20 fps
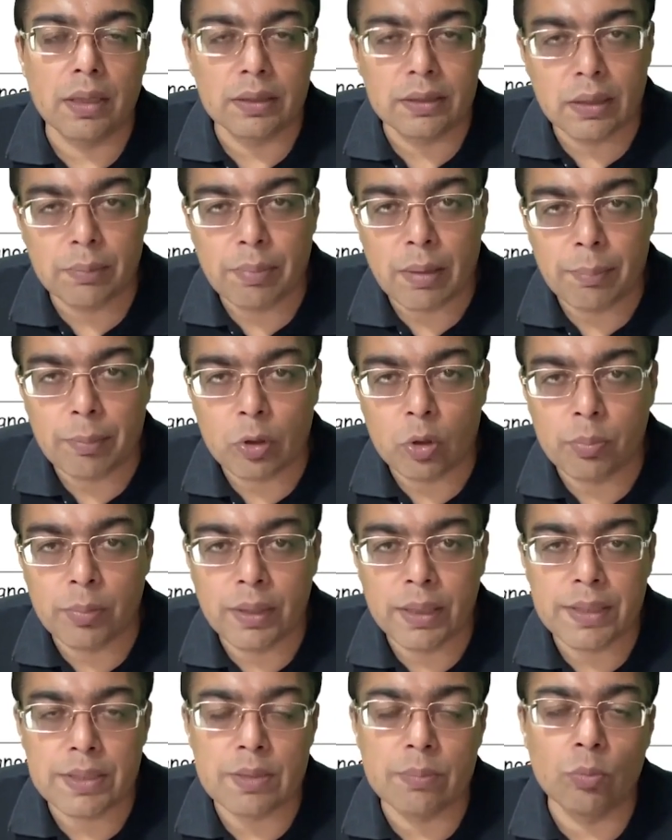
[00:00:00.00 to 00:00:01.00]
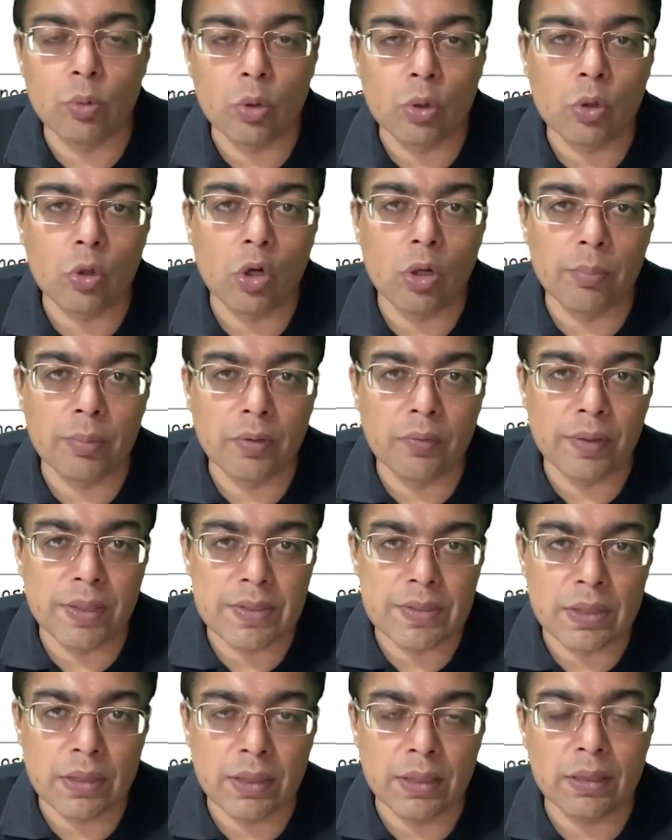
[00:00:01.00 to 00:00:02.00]
ductal papilloma is a more common
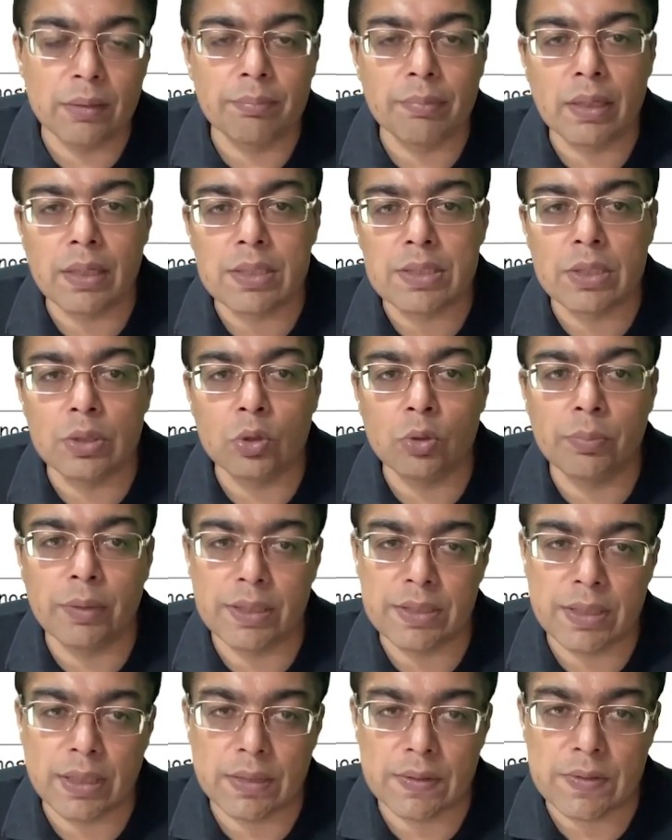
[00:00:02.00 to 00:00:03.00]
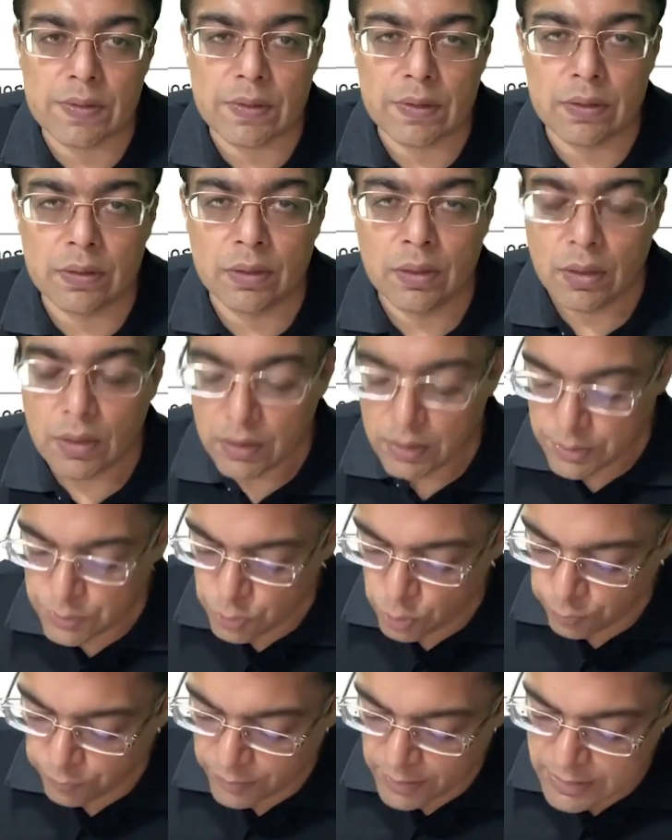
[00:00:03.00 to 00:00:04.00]
reason in comparison to breast cancer.
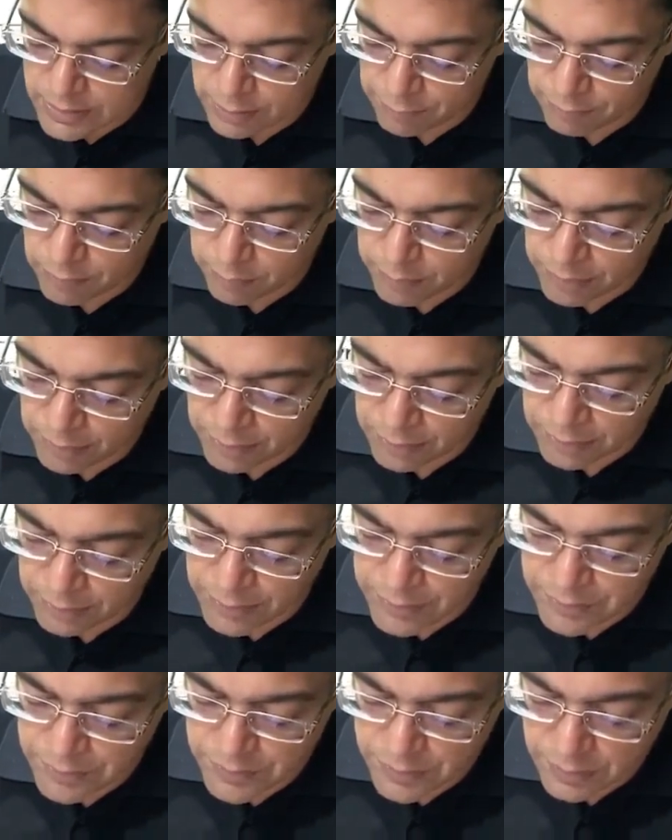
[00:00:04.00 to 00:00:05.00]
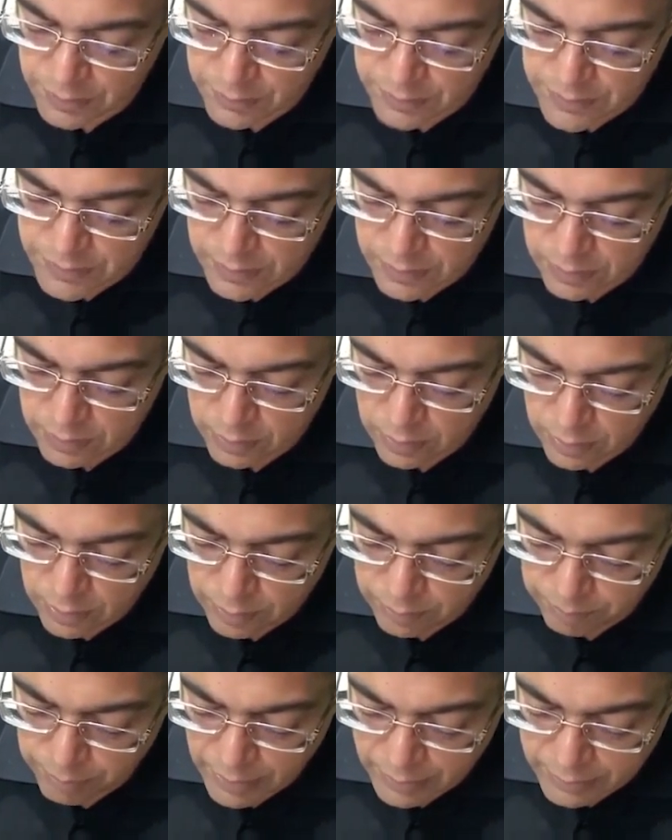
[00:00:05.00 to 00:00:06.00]
So far as the inflammatory conditions are concerned,
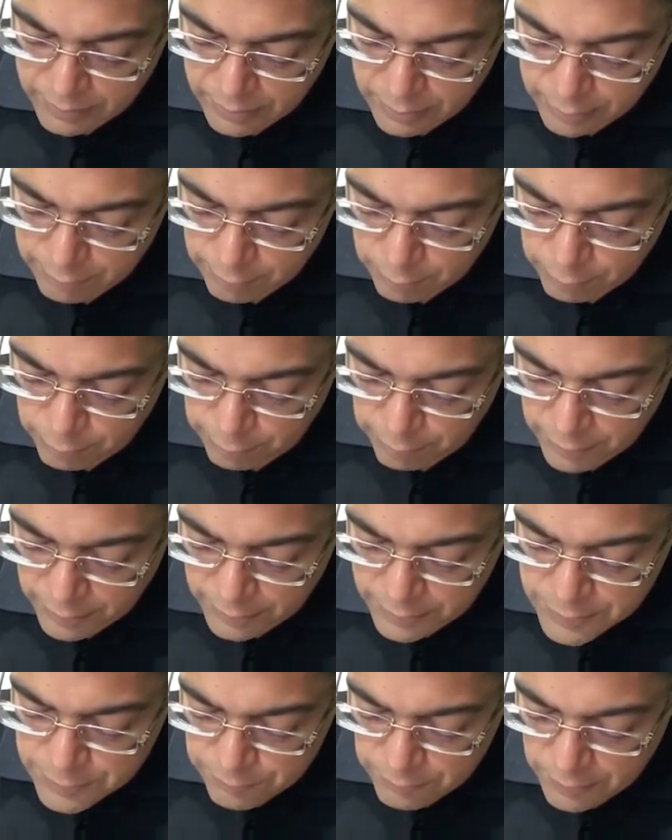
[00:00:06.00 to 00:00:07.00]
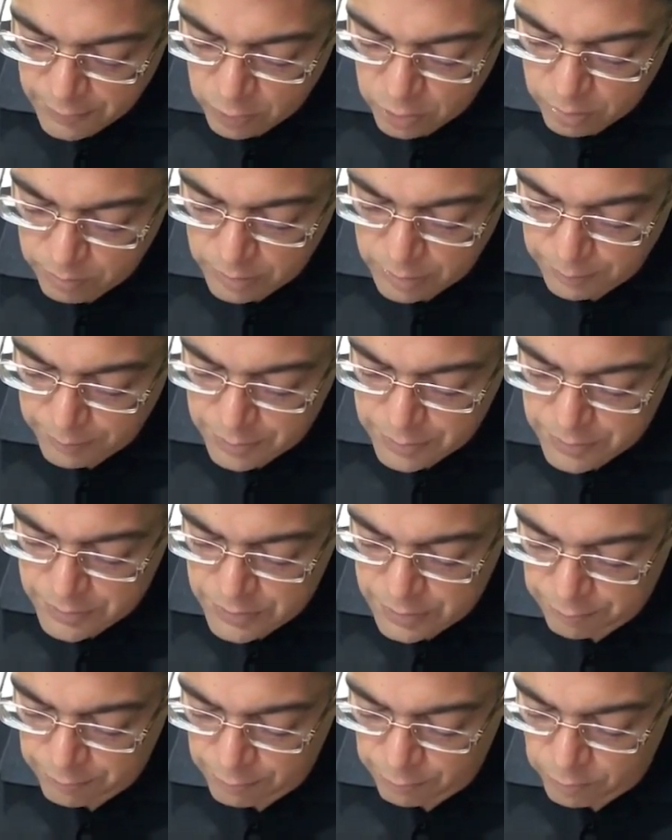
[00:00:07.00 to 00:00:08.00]
practically what we find is very commonly patients
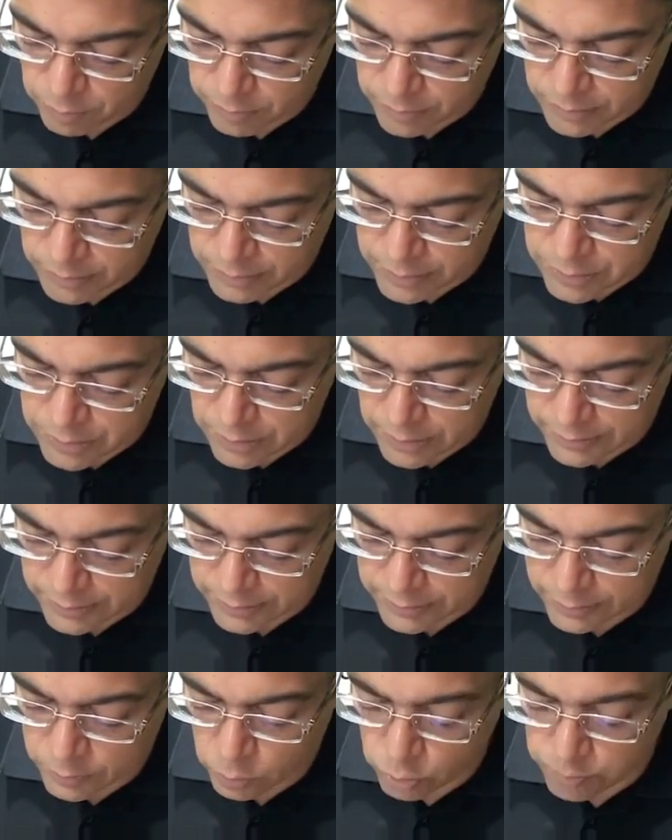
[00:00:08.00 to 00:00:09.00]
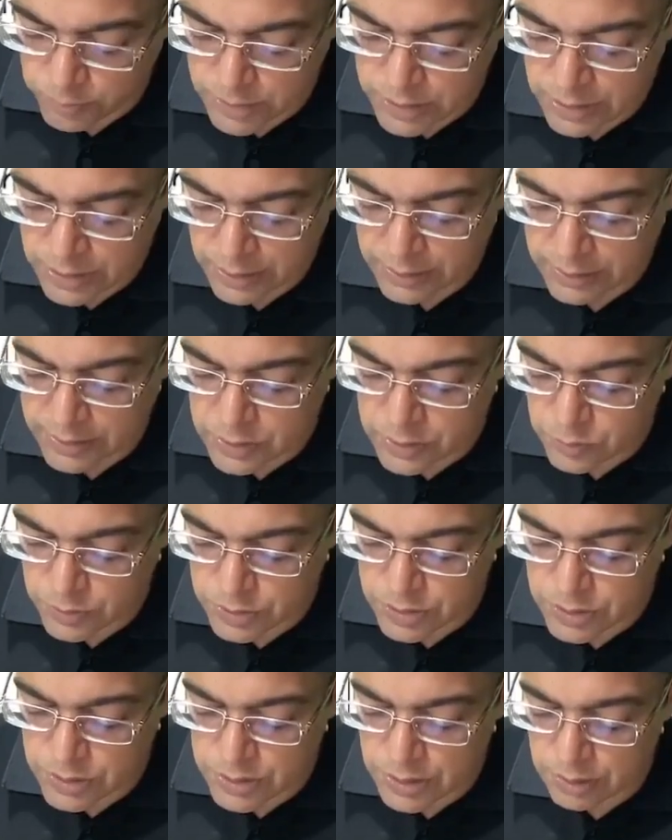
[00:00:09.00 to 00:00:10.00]
suffering from a condition like acute mastitis, which
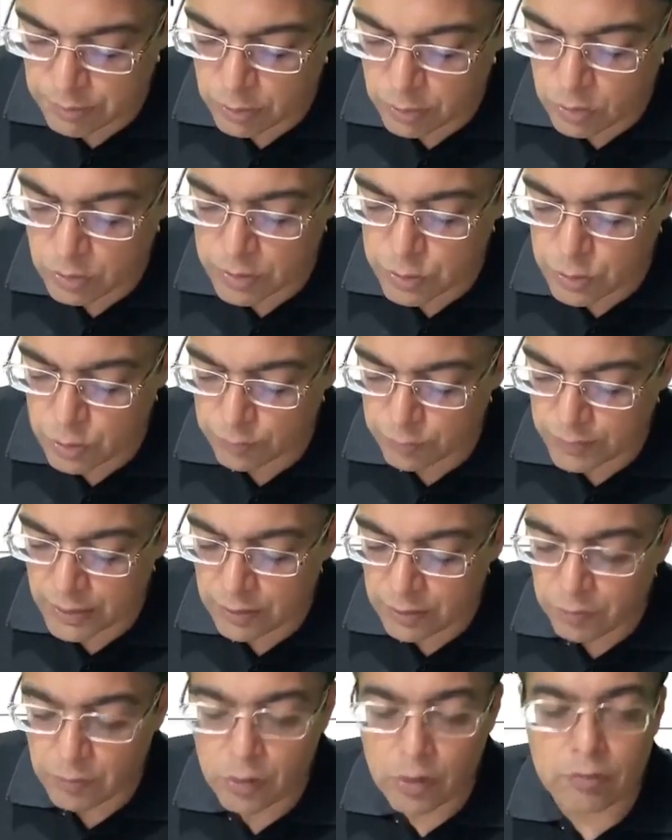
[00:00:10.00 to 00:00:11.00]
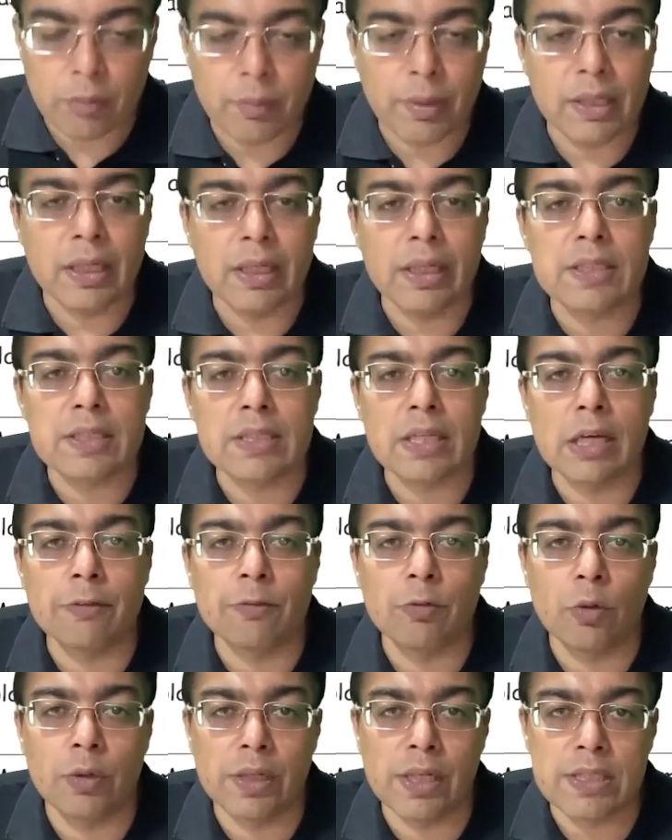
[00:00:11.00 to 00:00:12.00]
is seen because of the entry of the bacteria Staph
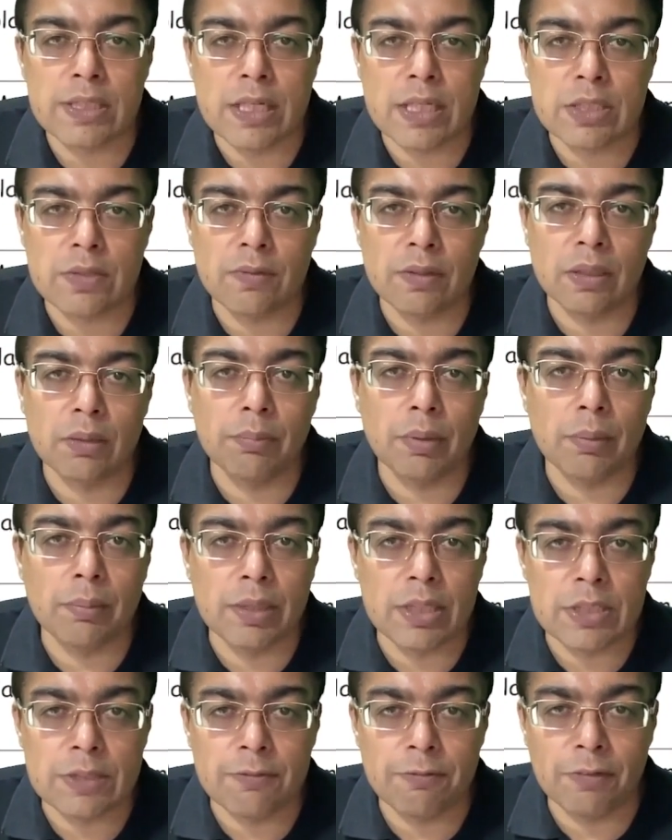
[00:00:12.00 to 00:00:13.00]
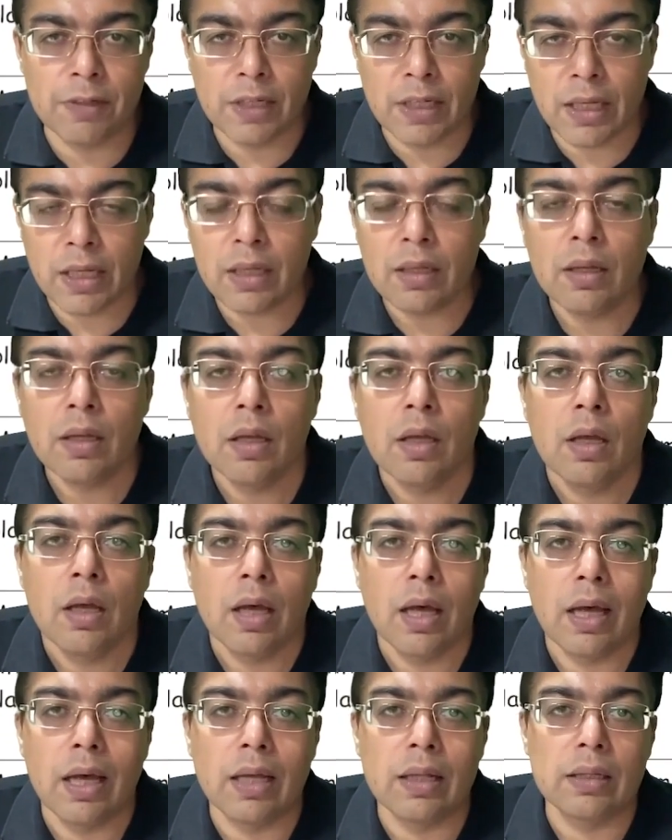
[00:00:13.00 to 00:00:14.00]
aureus as when the baby is feeding,
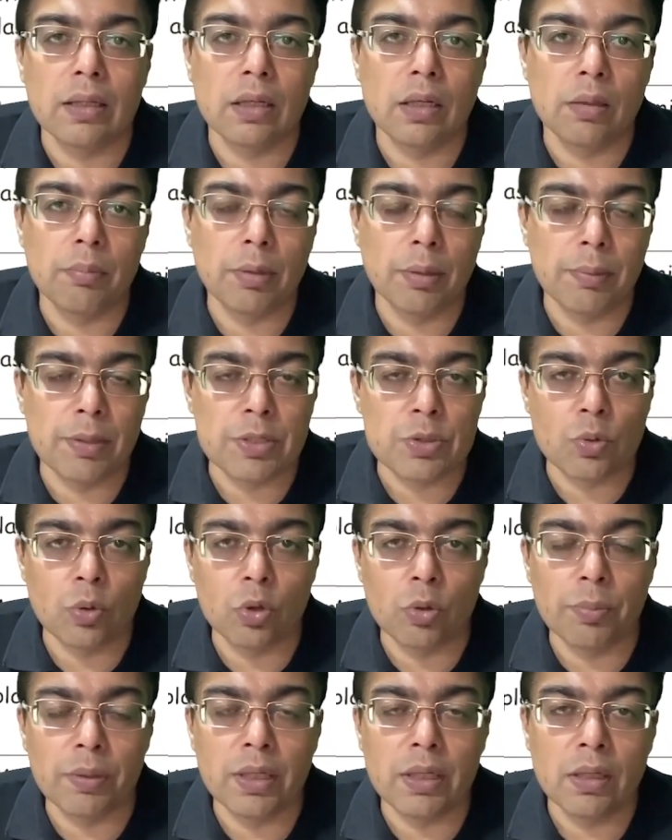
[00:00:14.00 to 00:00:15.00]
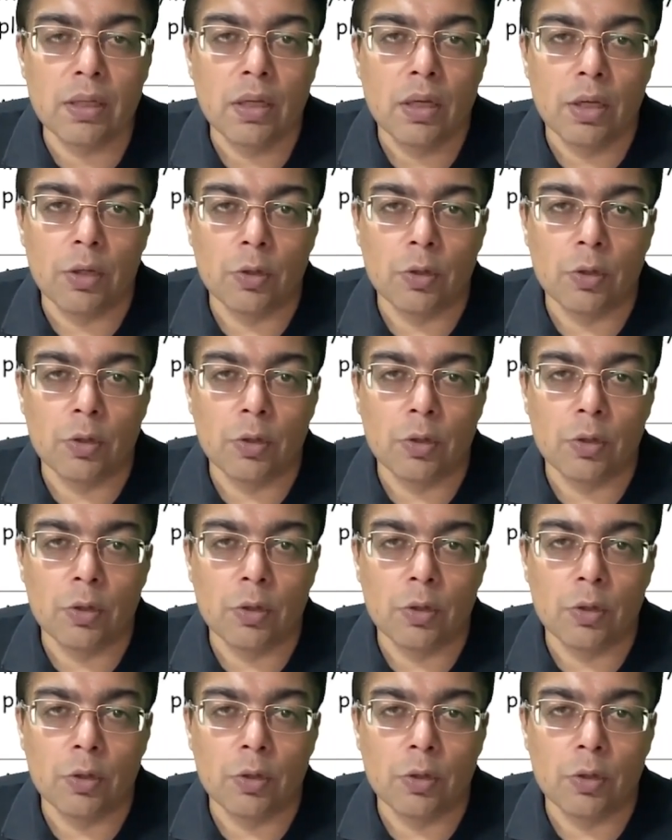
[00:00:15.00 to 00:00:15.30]
and the baby is going to be